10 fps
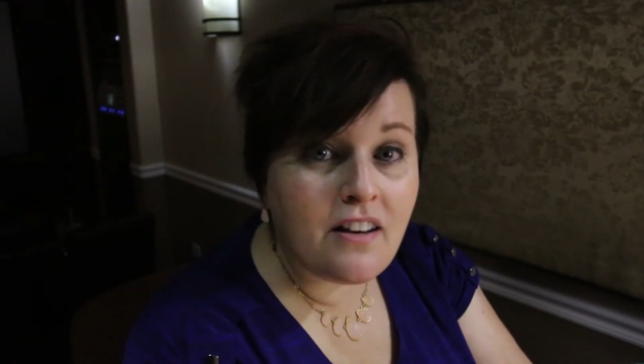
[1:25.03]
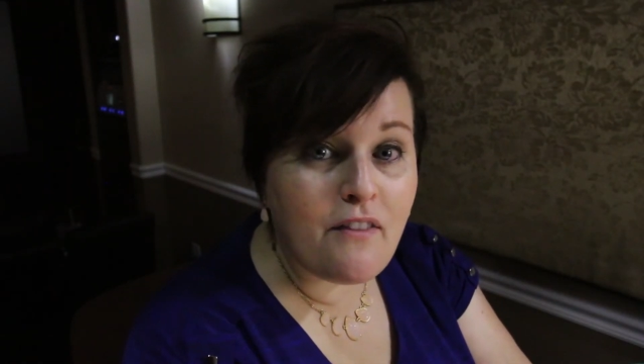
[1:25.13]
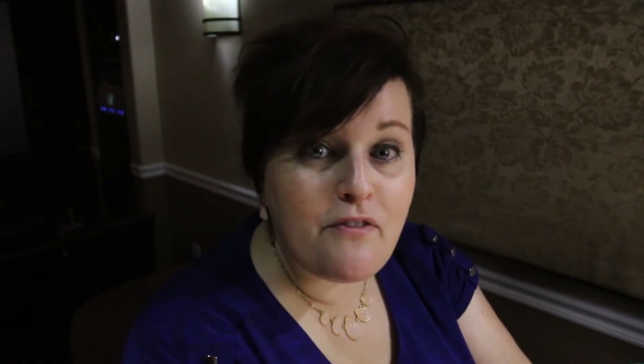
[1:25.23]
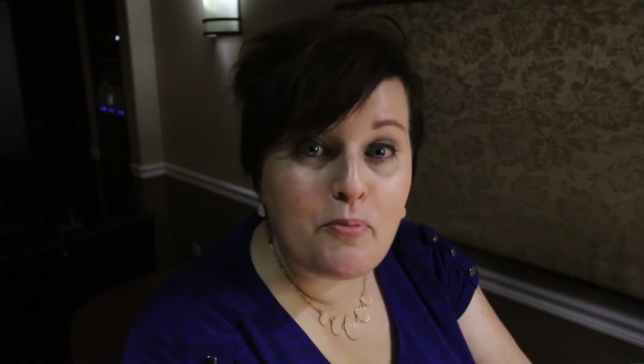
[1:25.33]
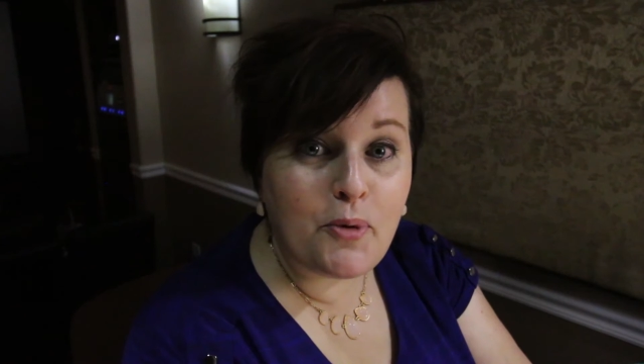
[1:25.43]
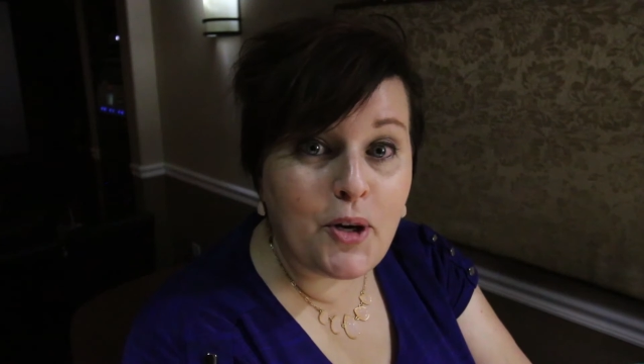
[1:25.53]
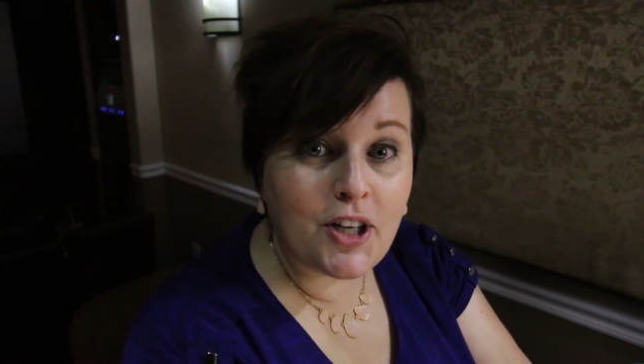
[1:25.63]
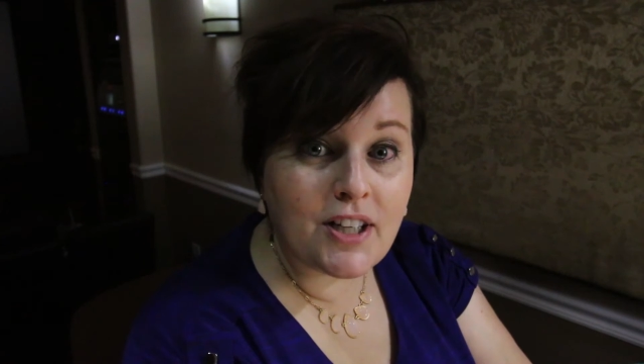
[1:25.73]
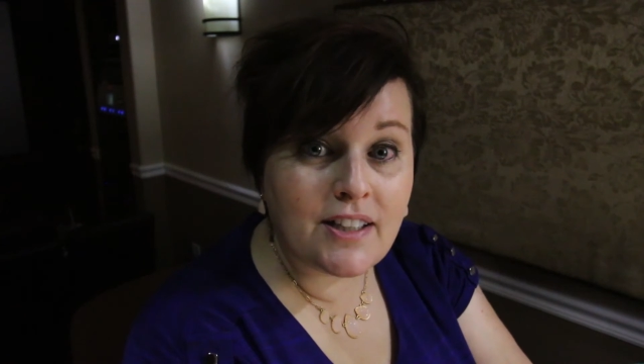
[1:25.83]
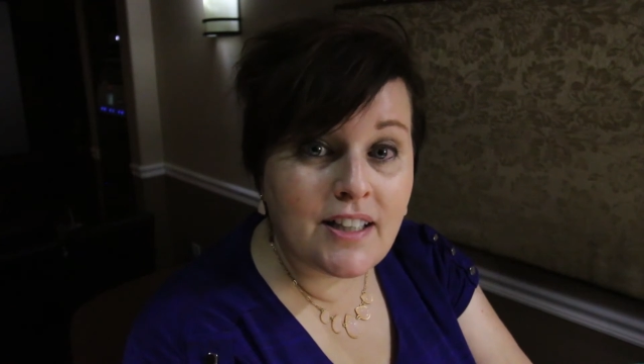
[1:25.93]
of the
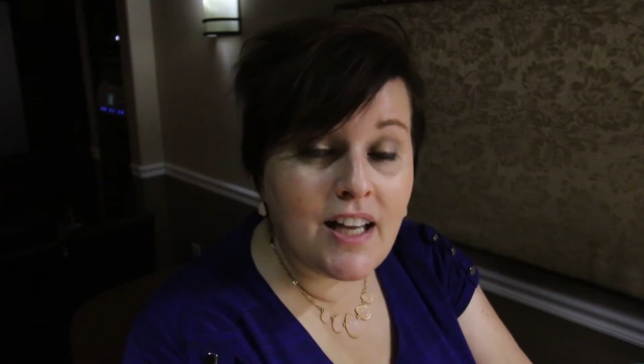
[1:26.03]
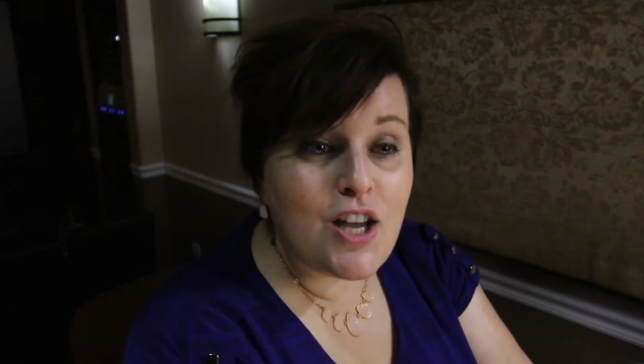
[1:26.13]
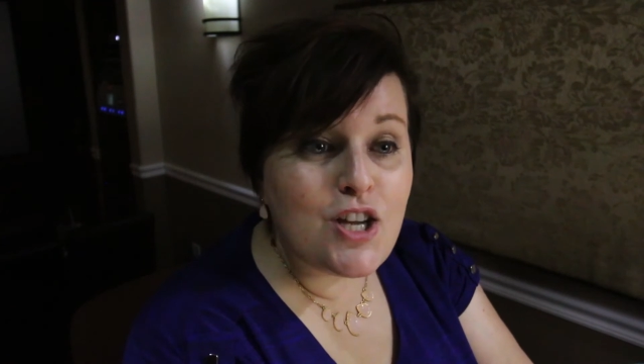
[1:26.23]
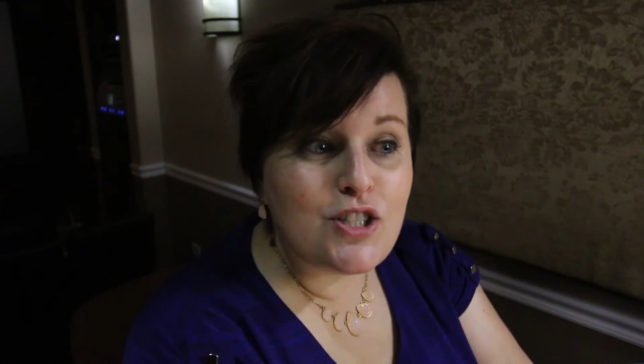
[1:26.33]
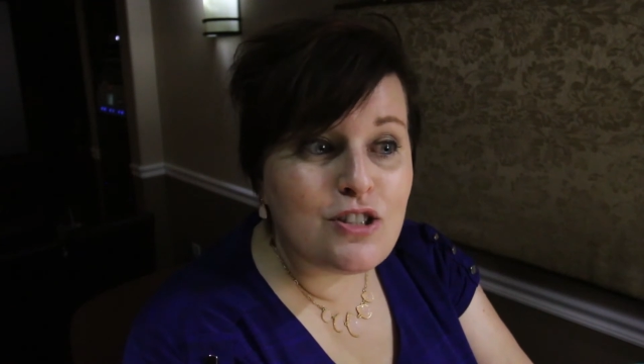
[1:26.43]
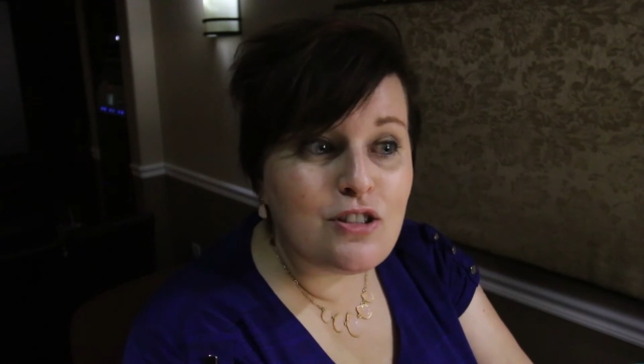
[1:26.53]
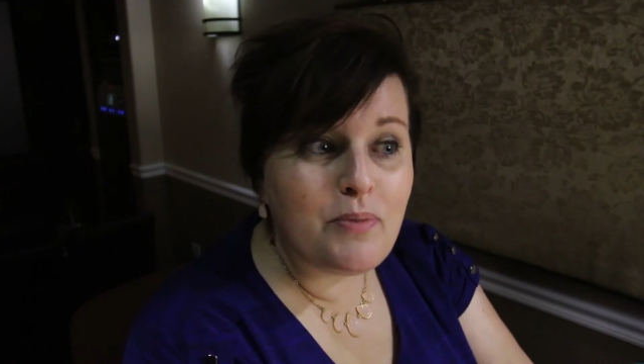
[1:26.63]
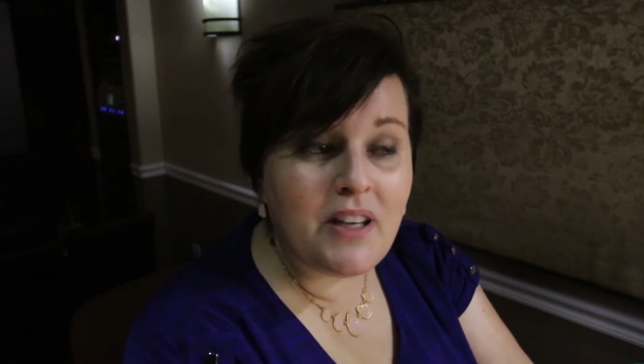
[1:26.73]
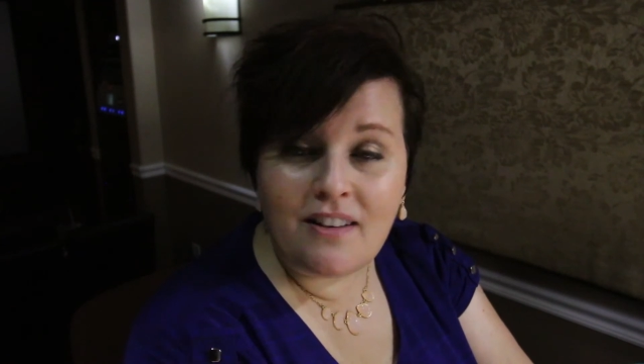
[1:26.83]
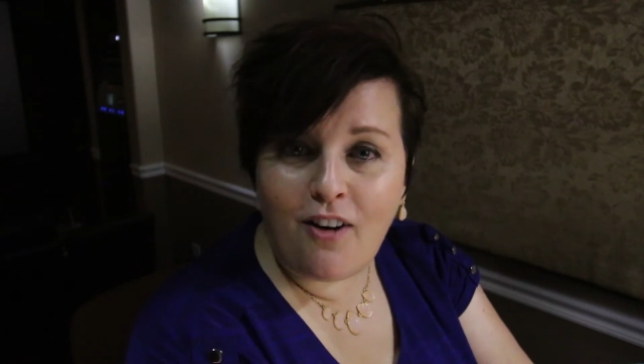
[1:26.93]
book to
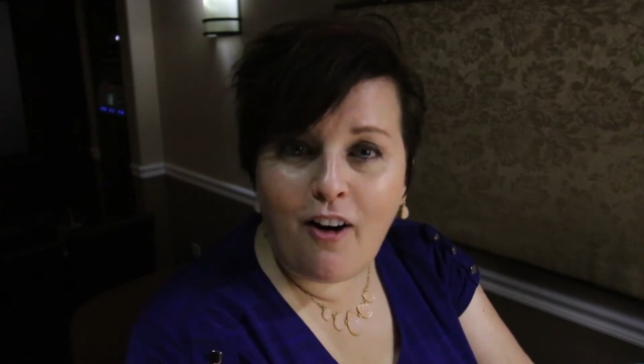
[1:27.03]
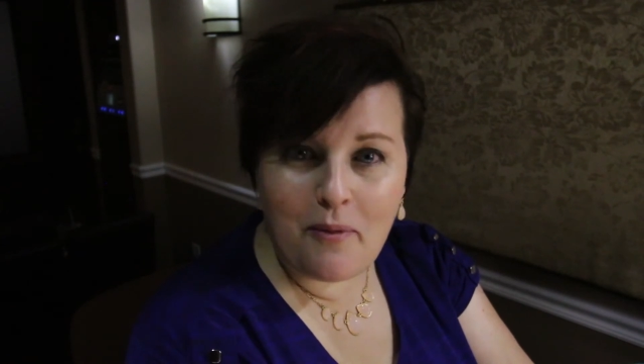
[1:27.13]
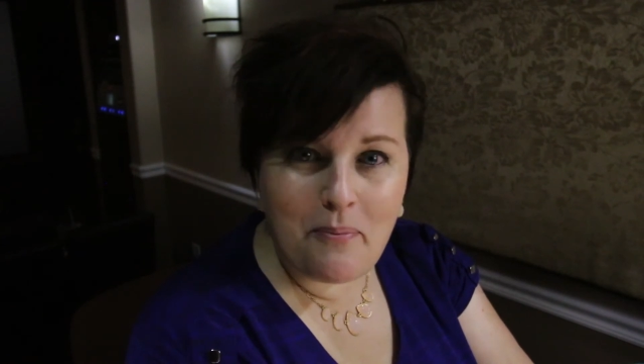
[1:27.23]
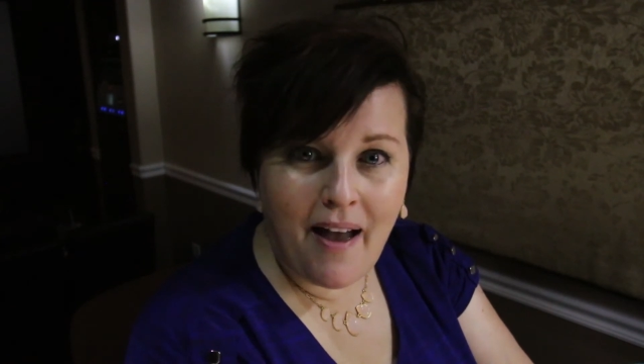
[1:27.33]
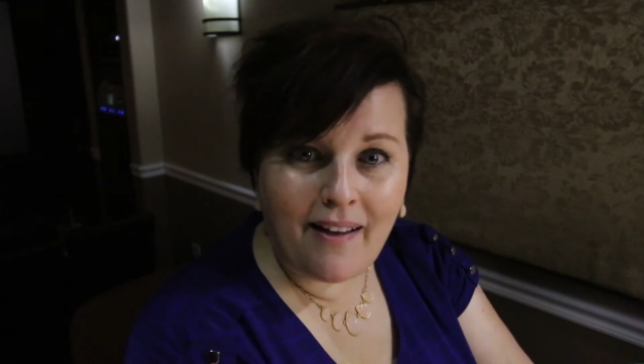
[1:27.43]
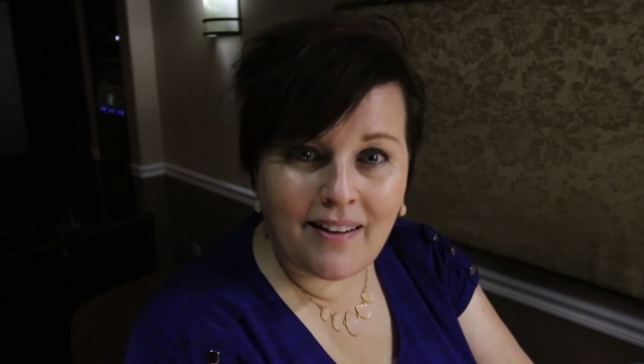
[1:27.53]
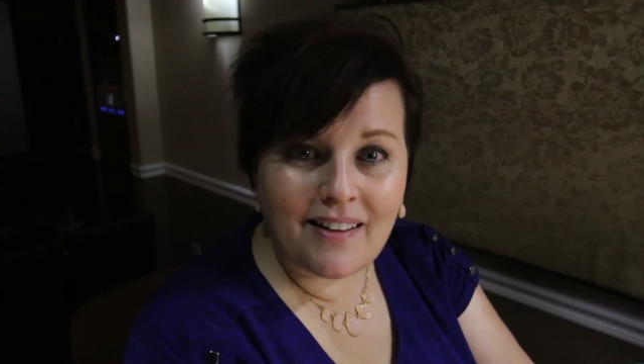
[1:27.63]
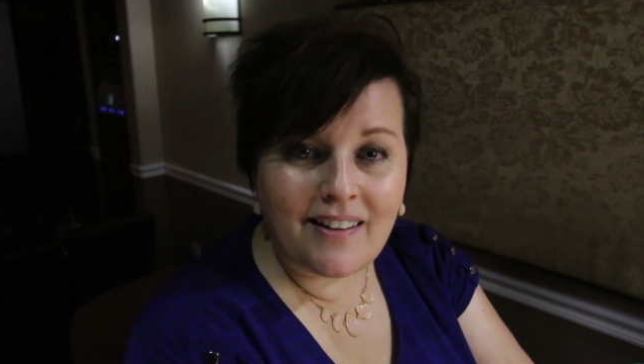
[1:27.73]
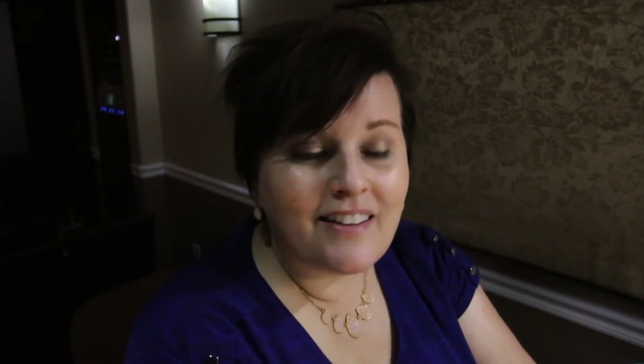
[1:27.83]
be in hardback,